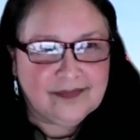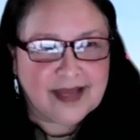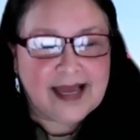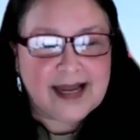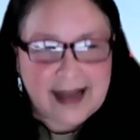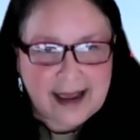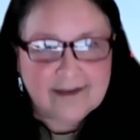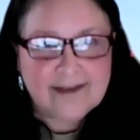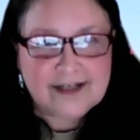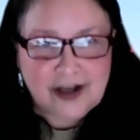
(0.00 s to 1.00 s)
connect
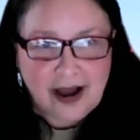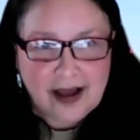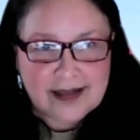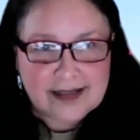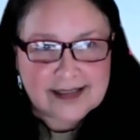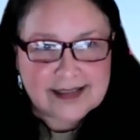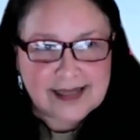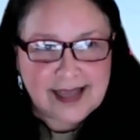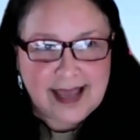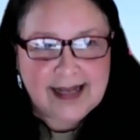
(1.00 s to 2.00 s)
the dots and